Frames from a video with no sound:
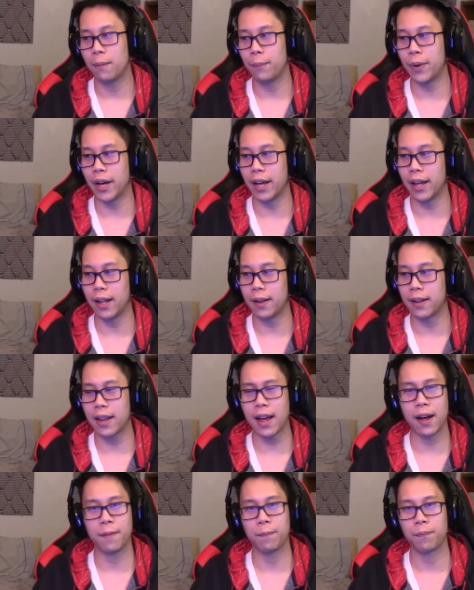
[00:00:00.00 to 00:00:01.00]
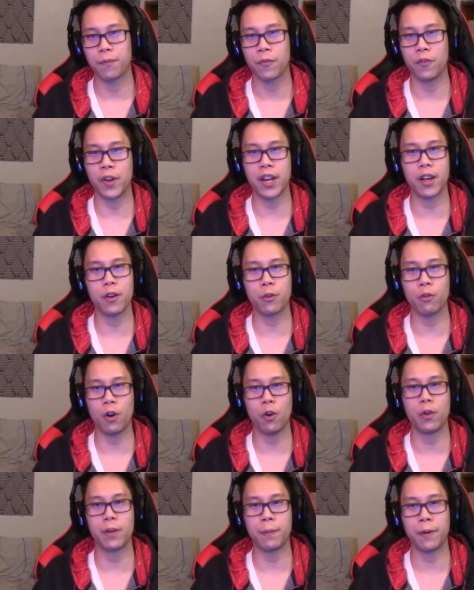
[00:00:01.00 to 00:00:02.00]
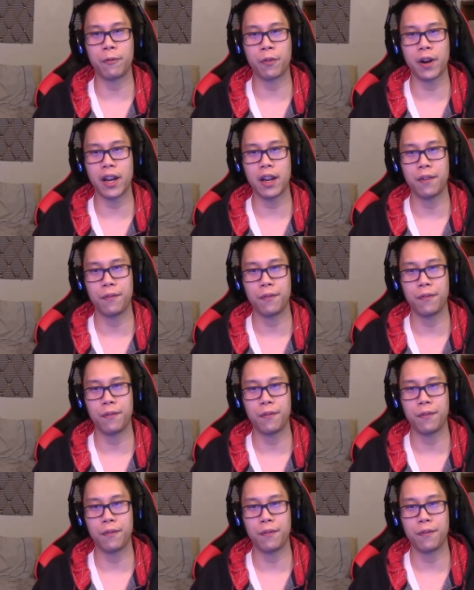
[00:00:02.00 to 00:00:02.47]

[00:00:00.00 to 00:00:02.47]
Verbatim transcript: But yeah, videos will always be free.